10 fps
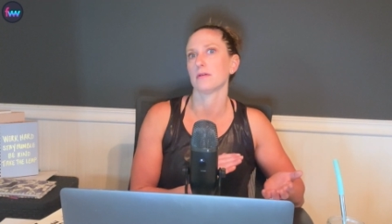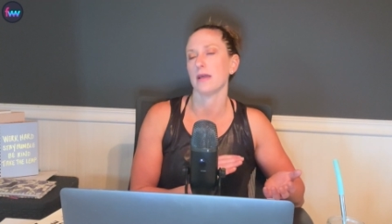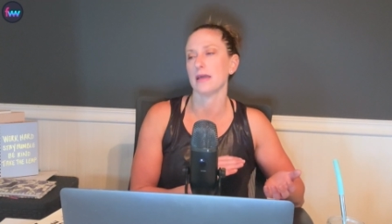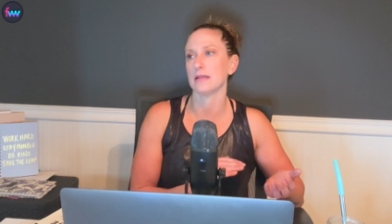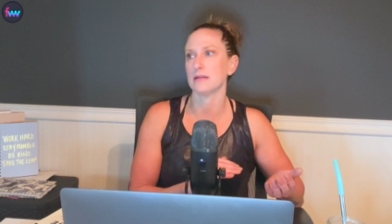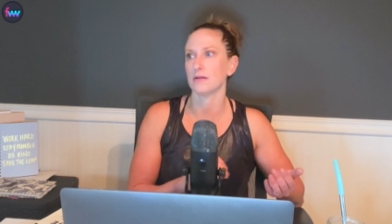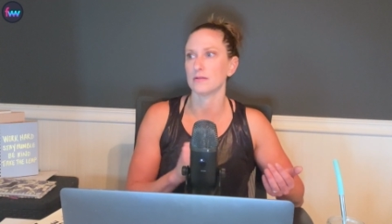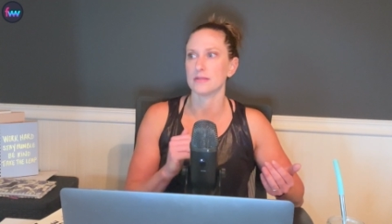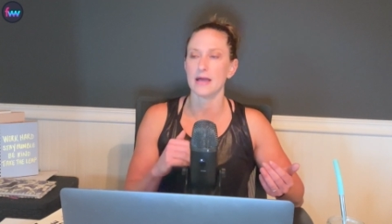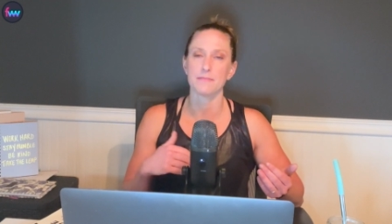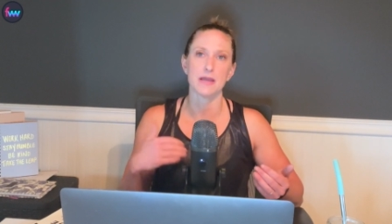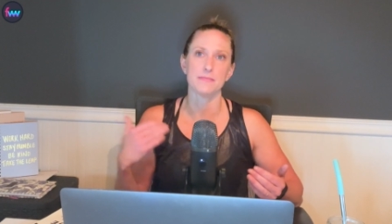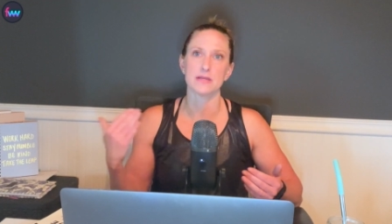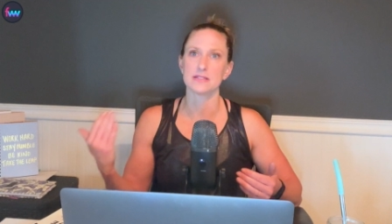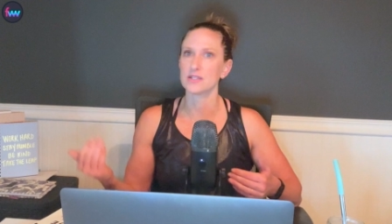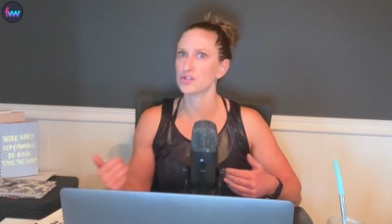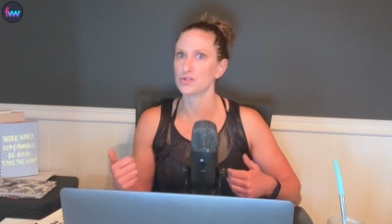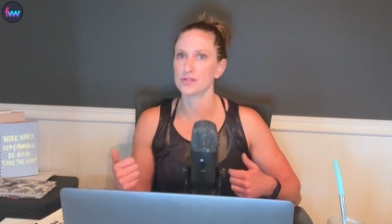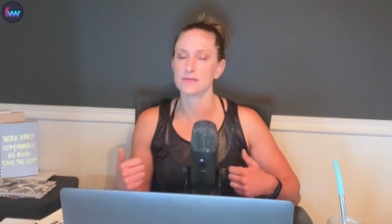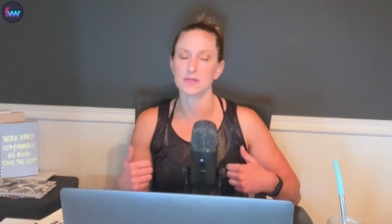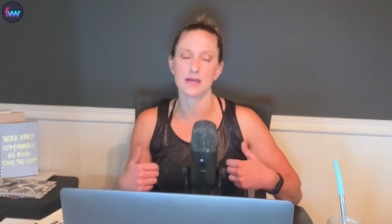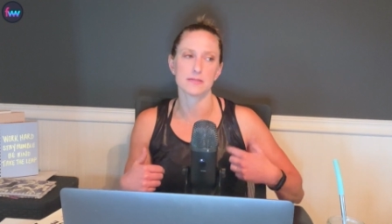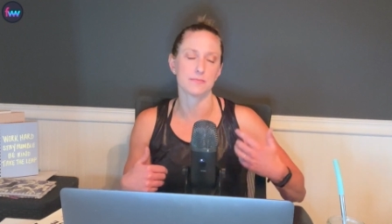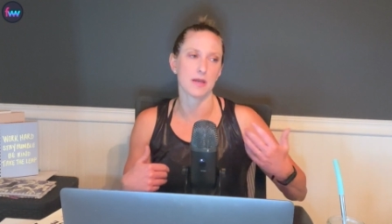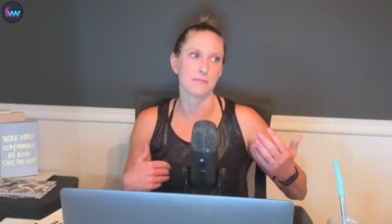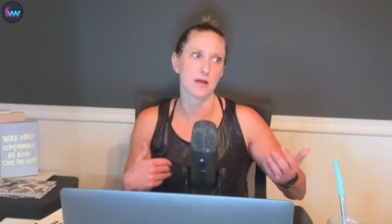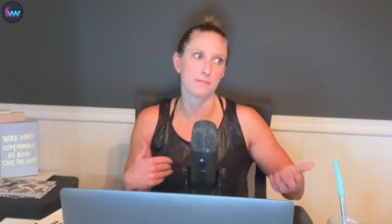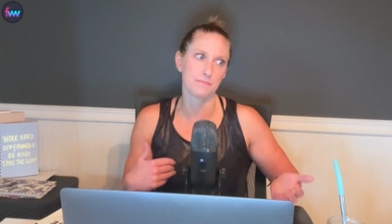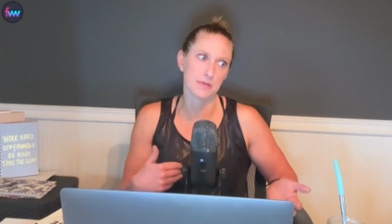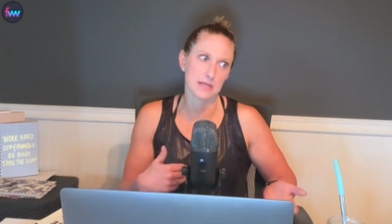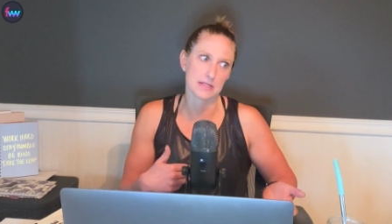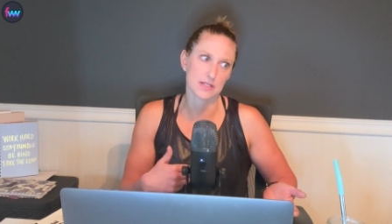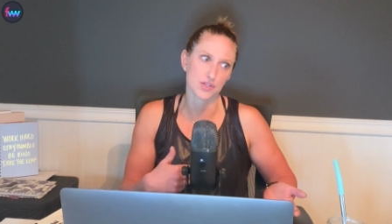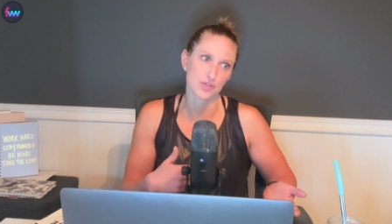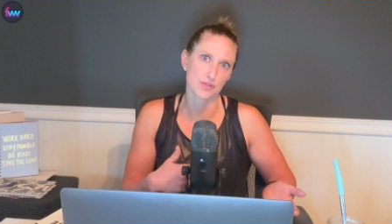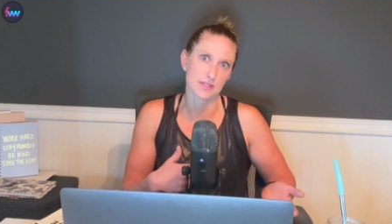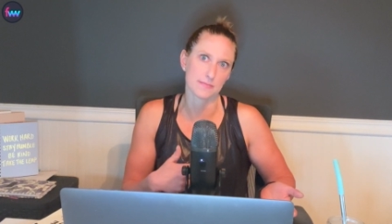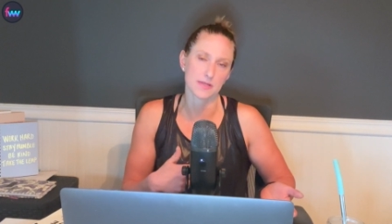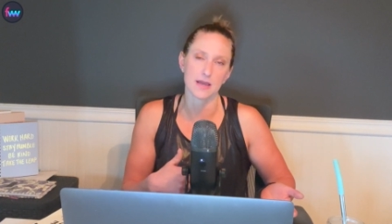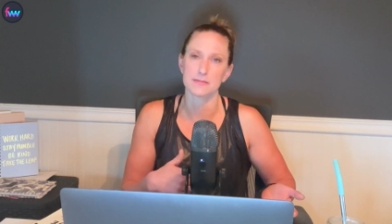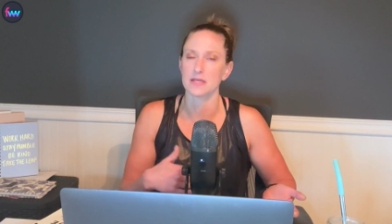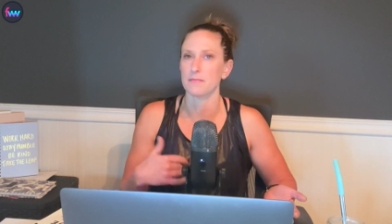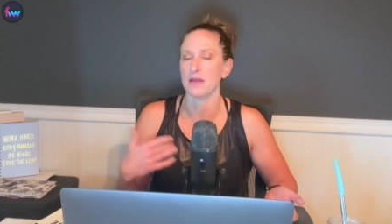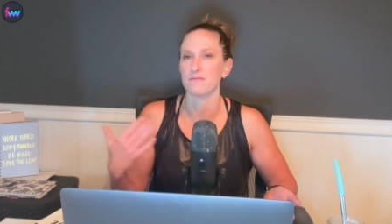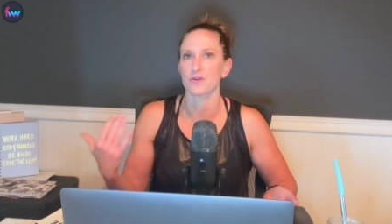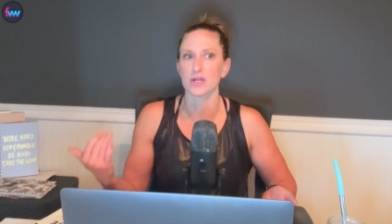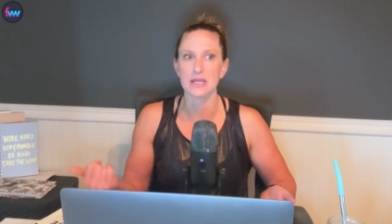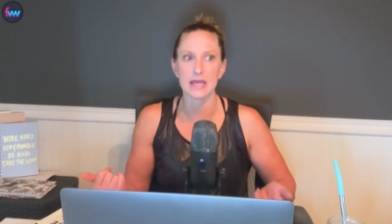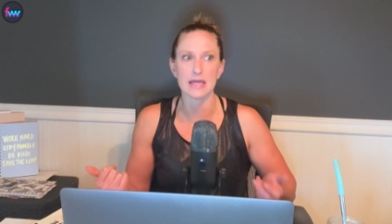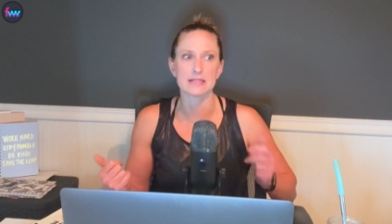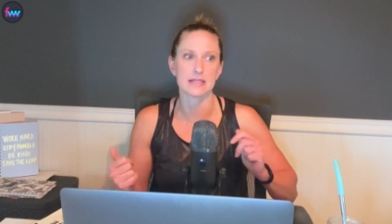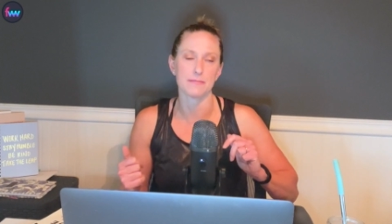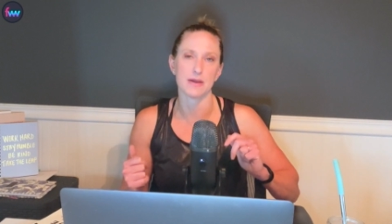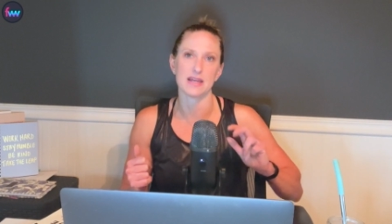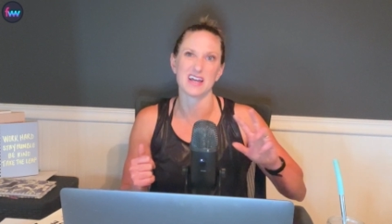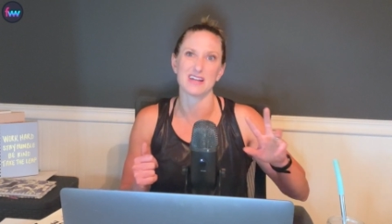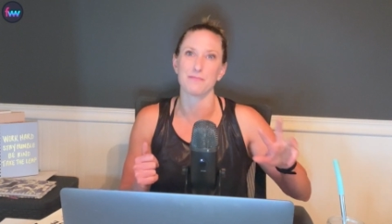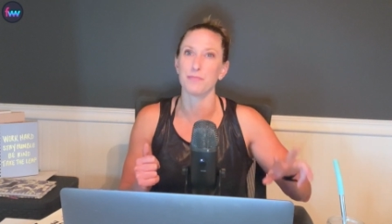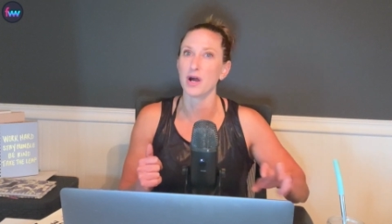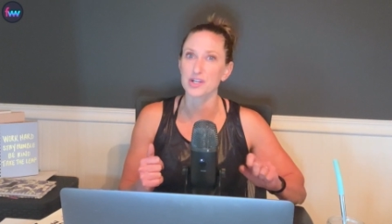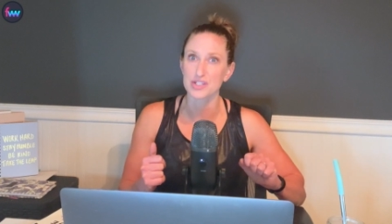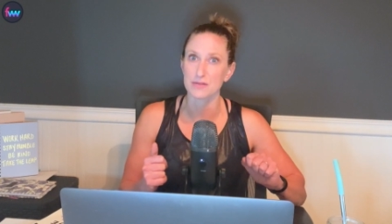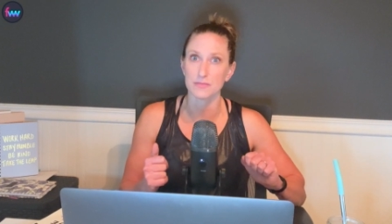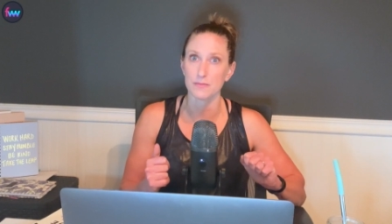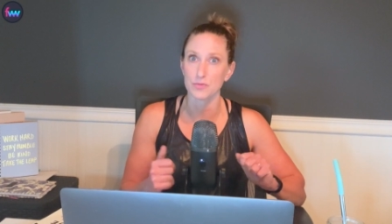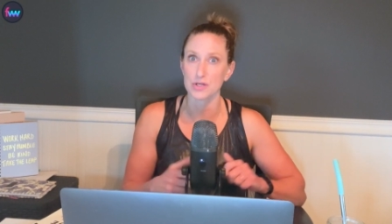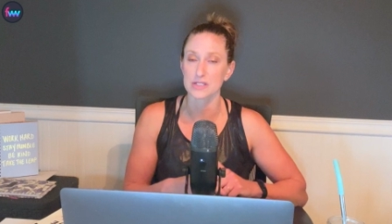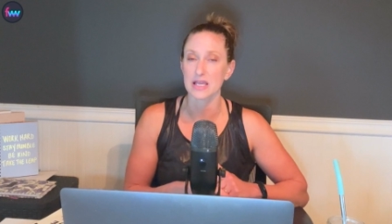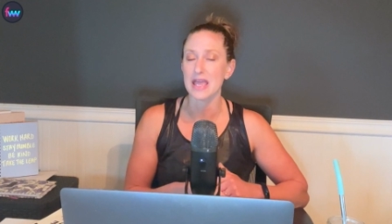And that might be intentional. Sometimes it might not be intentional. Sometimes they might forget. They might kind of bosh some numbers.